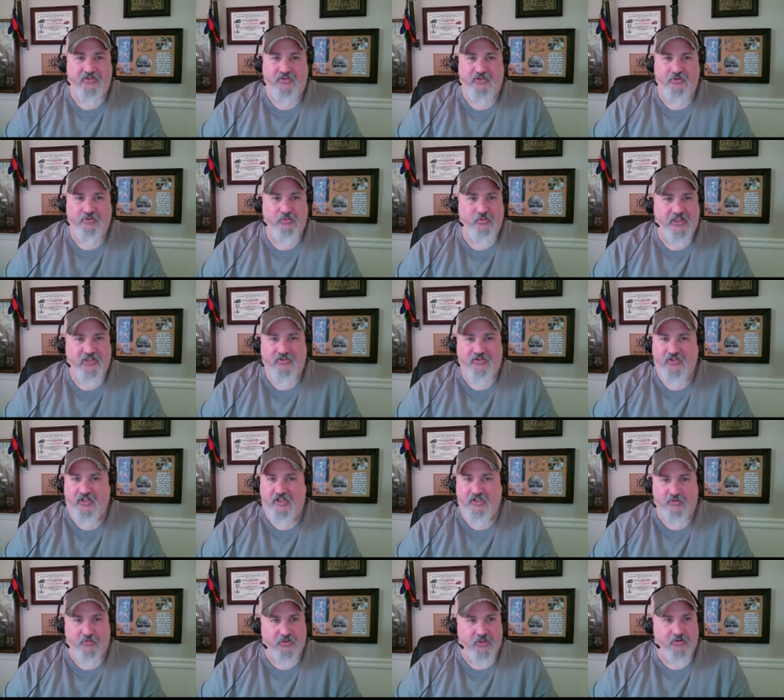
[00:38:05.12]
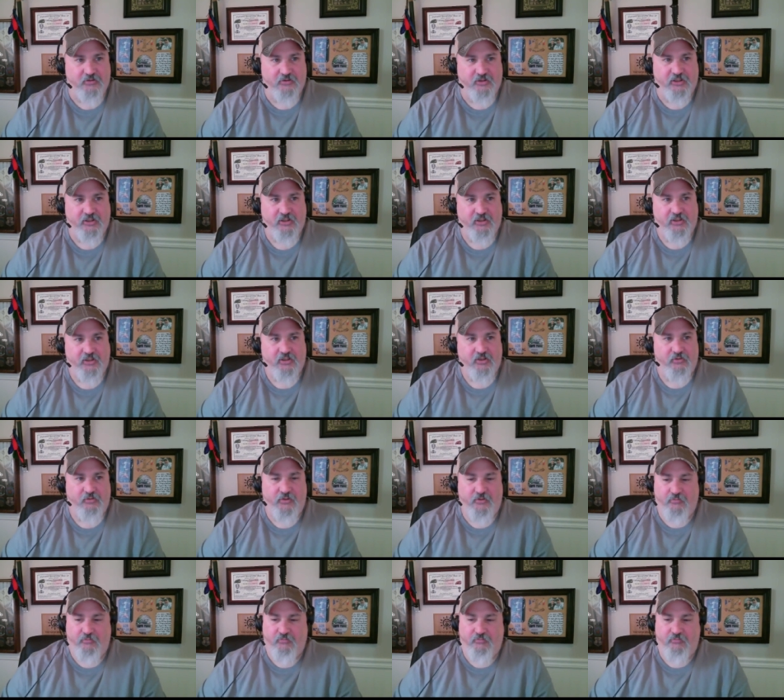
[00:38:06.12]
two weeks on the road.
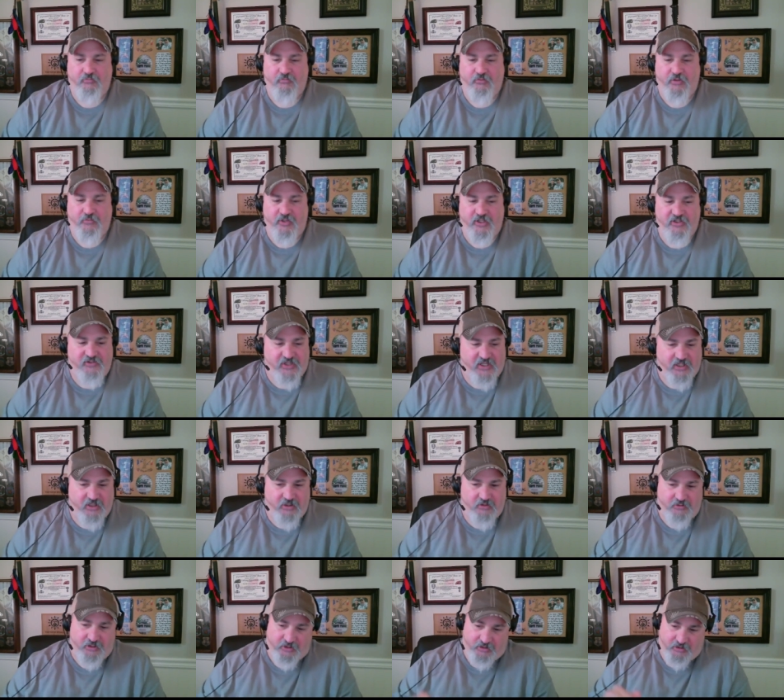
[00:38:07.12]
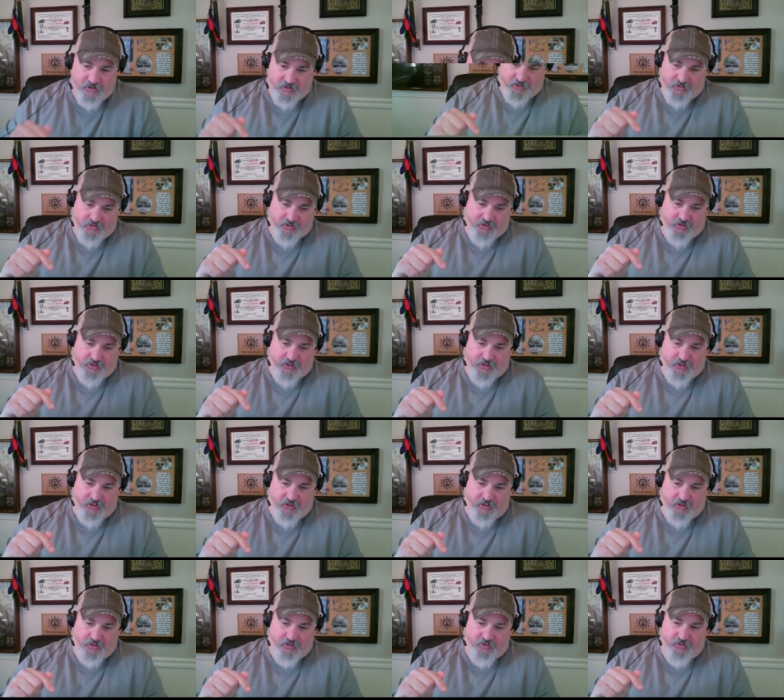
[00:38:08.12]
We we went down,
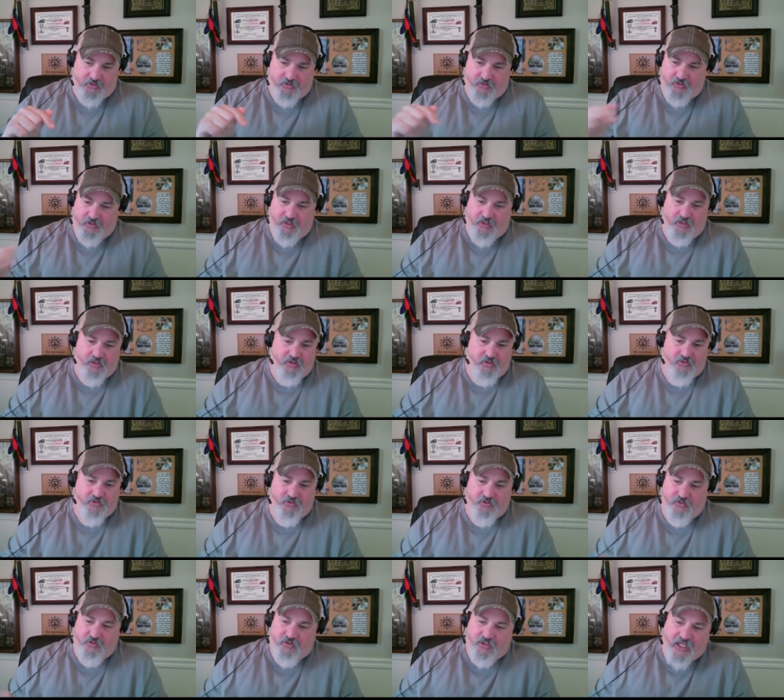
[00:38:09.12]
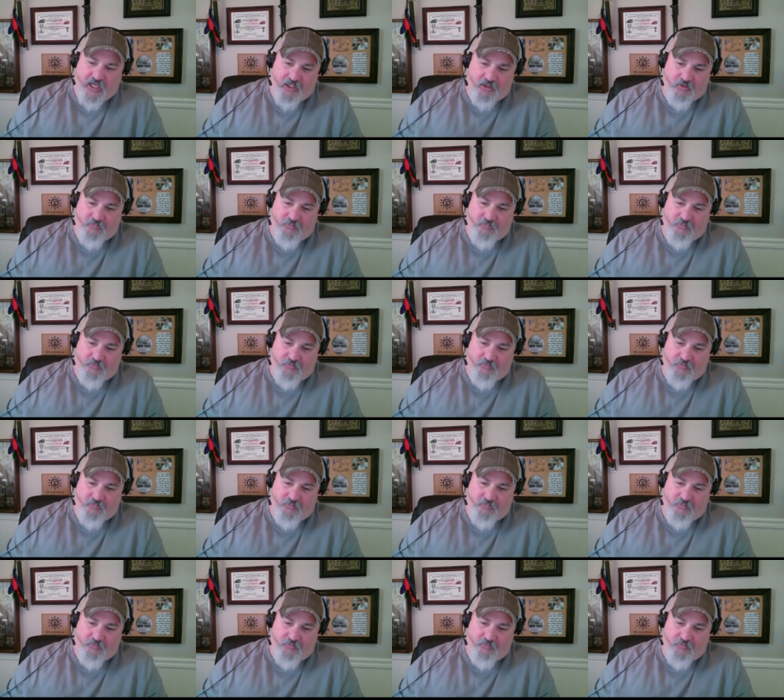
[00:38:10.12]
uh, got a